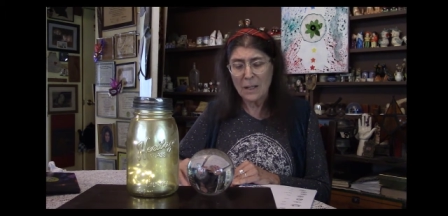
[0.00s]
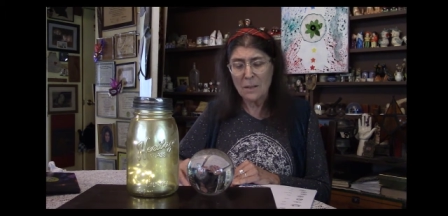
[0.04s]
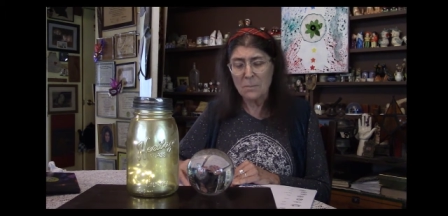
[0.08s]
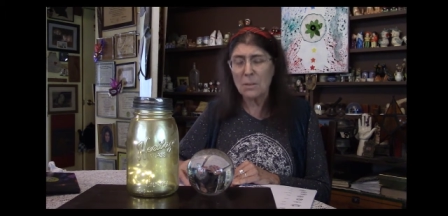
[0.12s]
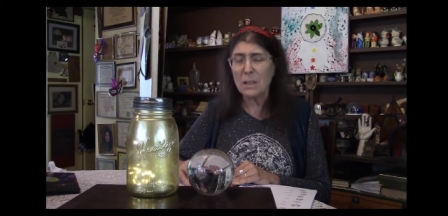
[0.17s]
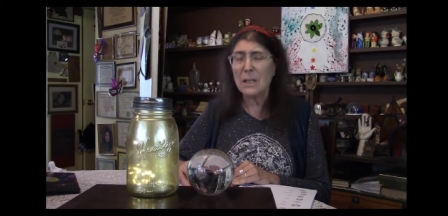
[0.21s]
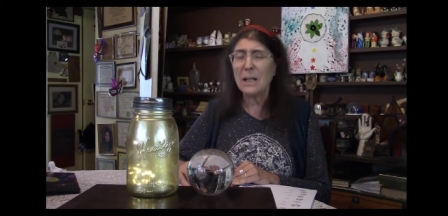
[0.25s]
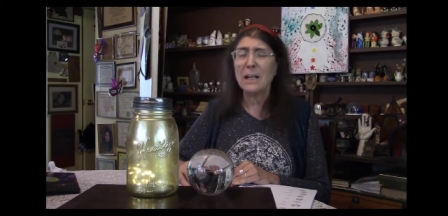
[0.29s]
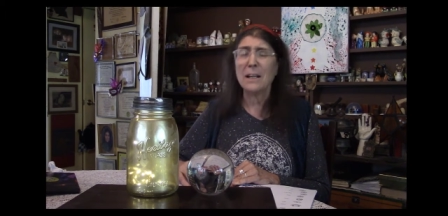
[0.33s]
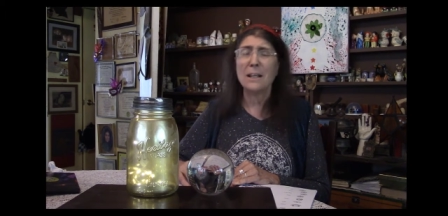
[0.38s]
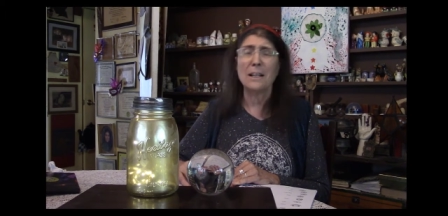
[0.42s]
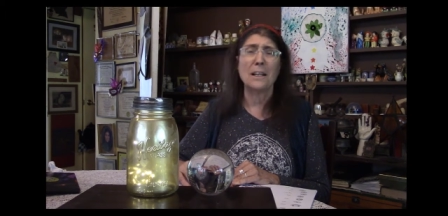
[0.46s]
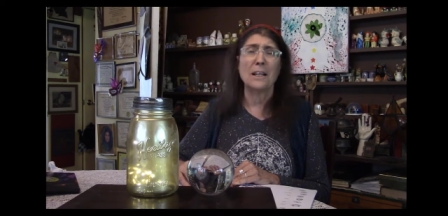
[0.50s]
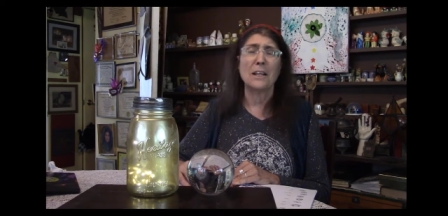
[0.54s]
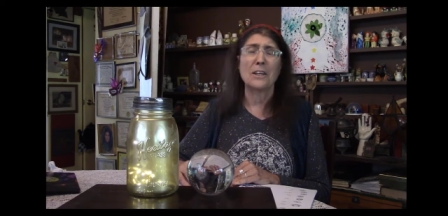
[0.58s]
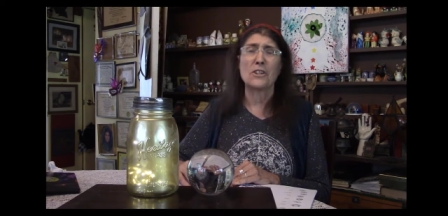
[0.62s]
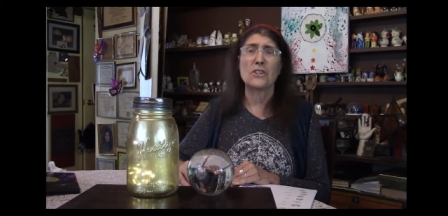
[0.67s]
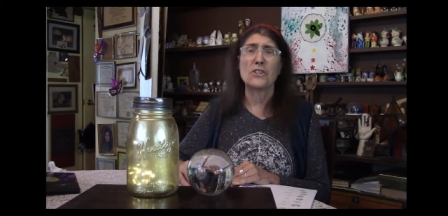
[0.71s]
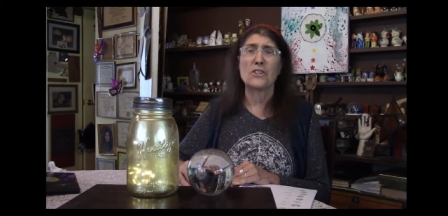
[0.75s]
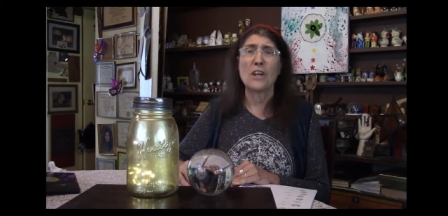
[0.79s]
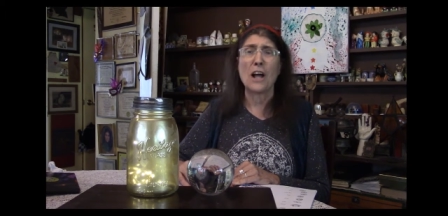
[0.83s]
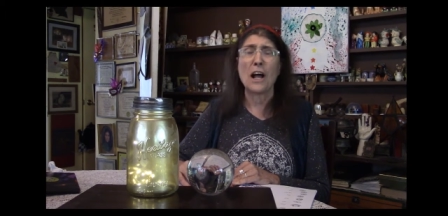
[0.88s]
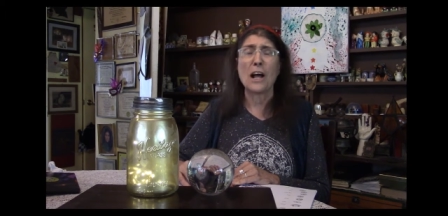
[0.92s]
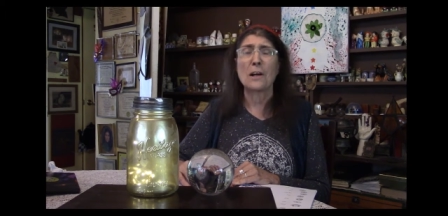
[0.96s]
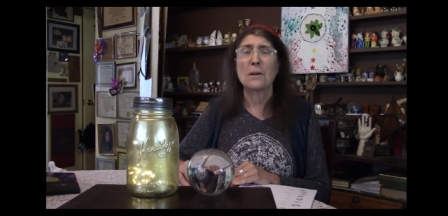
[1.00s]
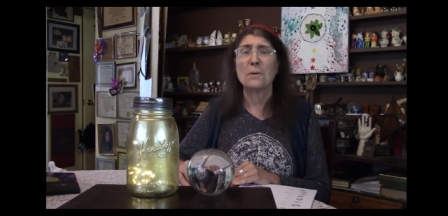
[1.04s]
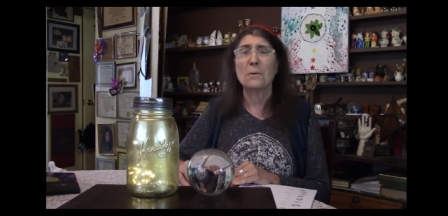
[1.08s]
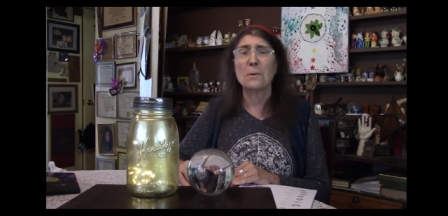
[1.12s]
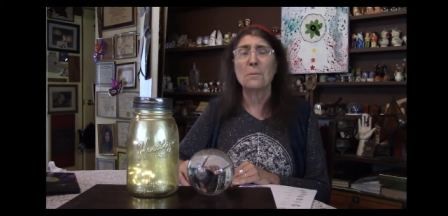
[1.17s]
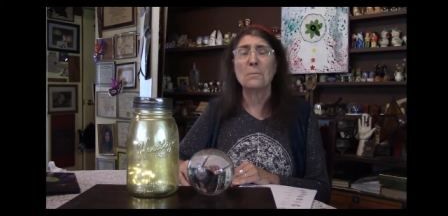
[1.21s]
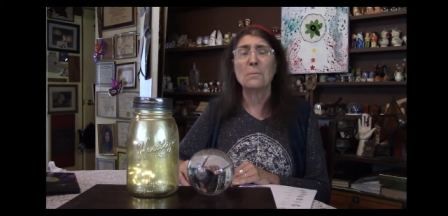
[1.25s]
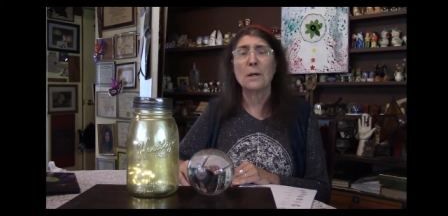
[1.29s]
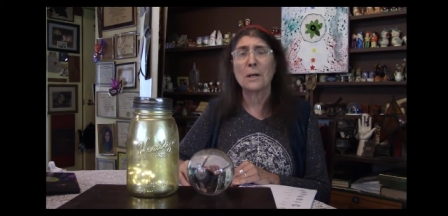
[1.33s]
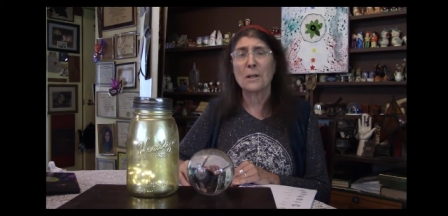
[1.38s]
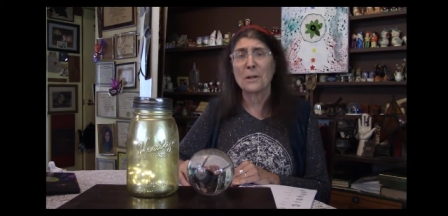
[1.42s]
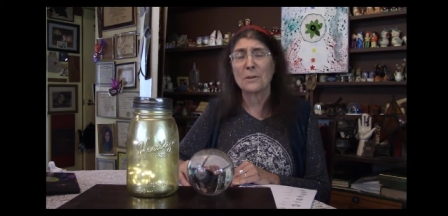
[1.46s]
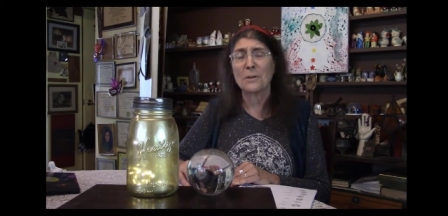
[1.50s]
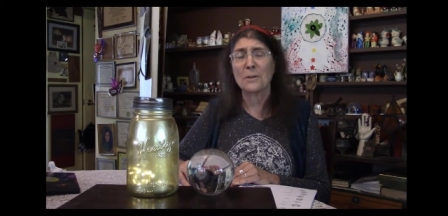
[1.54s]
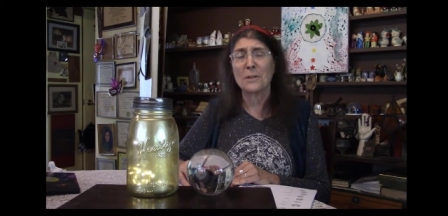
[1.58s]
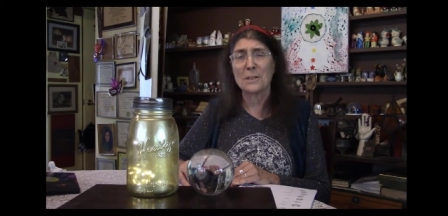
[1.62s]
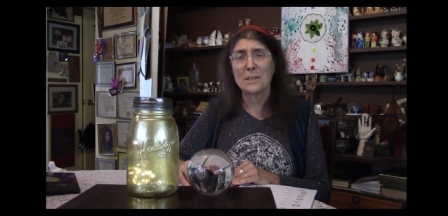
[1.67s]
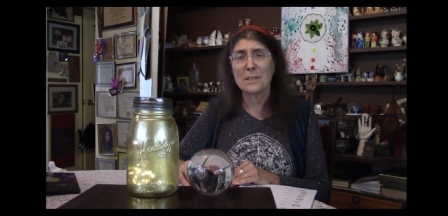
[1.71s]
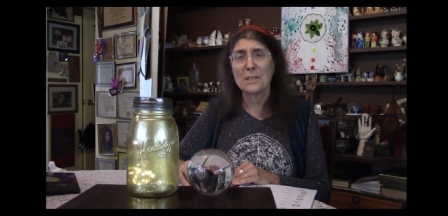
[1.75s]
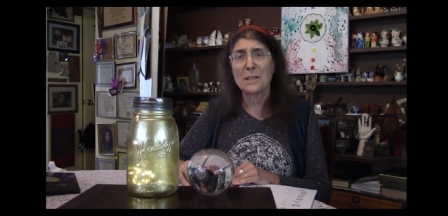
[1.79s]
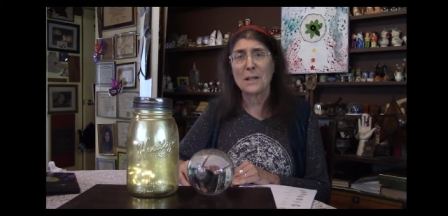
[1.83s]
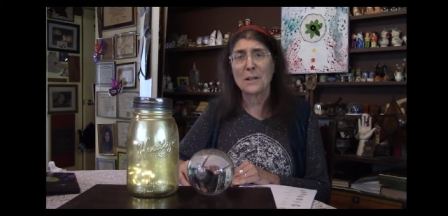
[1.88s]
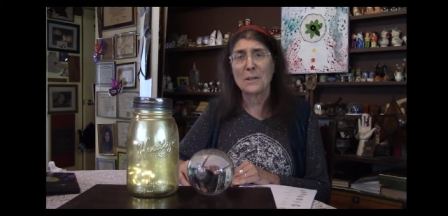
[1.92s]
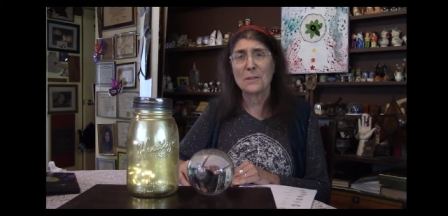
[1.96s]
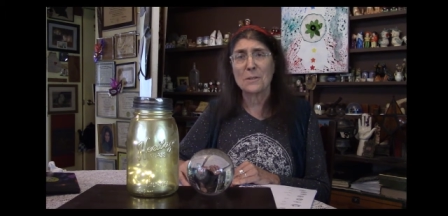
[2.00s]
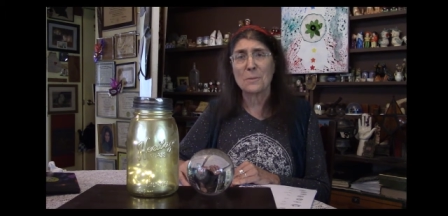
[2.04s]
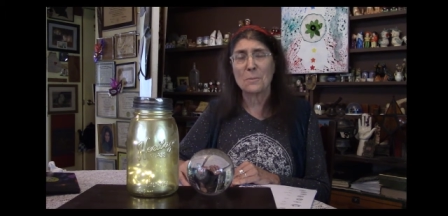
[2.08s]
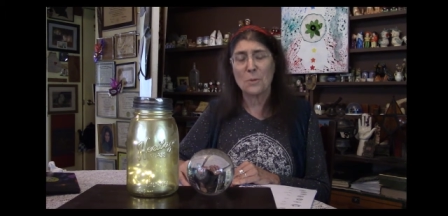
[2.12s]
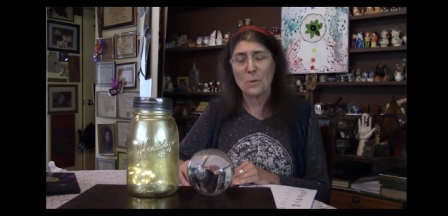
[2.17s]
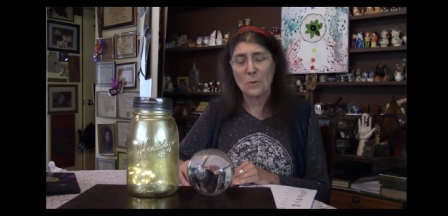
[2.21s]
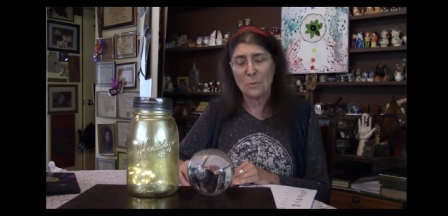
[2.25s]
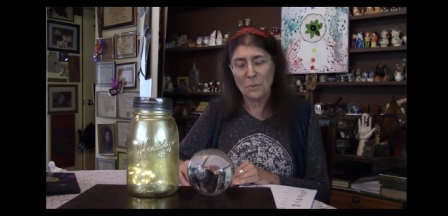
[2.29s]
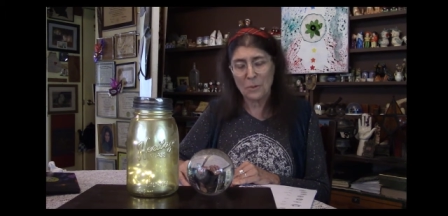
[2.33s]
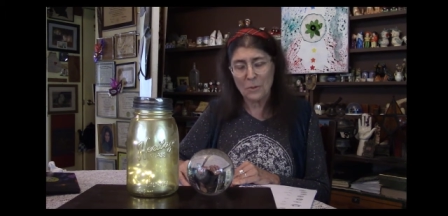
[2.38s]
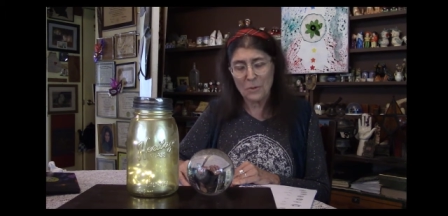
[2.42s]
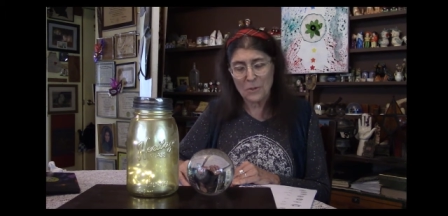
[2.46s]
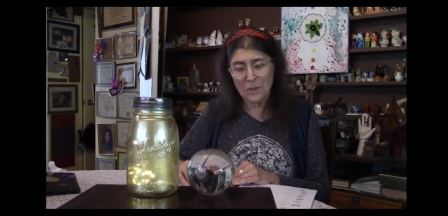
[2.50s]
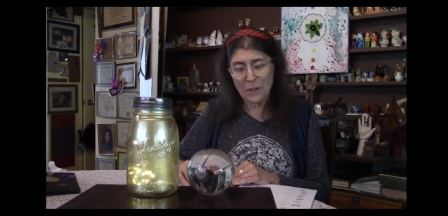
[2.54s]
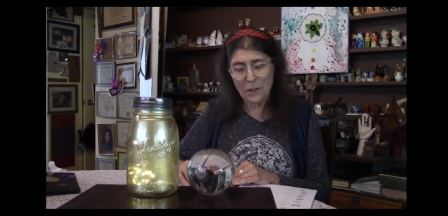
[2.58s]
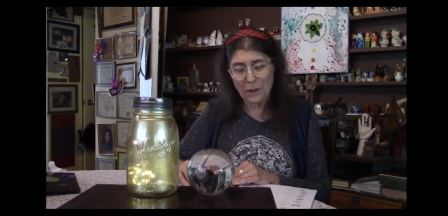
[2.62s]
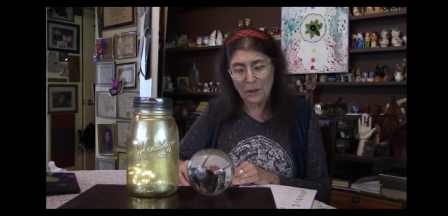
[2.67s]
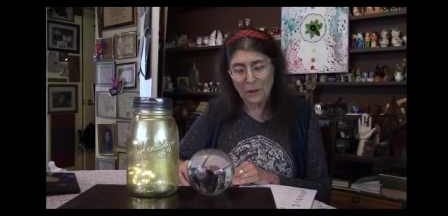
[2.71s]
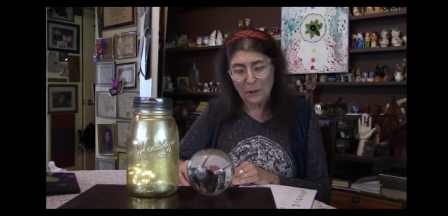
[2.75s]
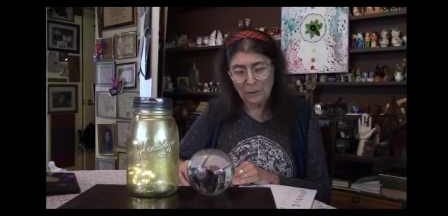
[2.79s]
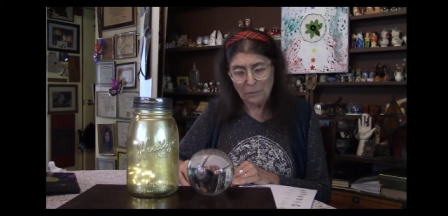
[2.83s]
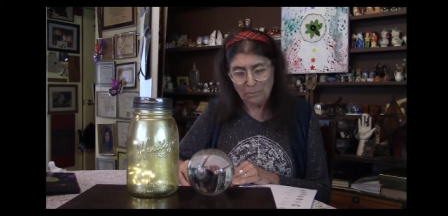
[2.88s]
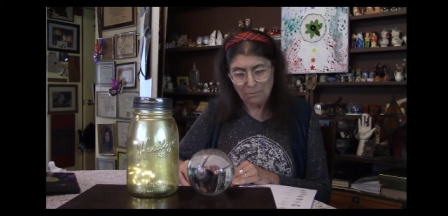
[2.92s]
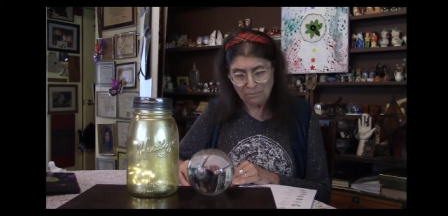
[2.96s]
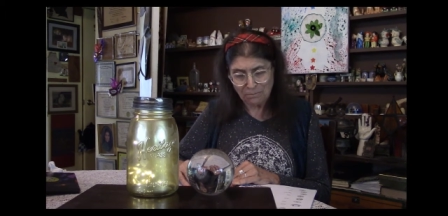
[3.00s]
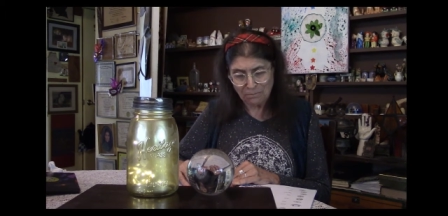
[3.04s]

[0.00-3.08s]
but I like chakra better. It sounds more musical.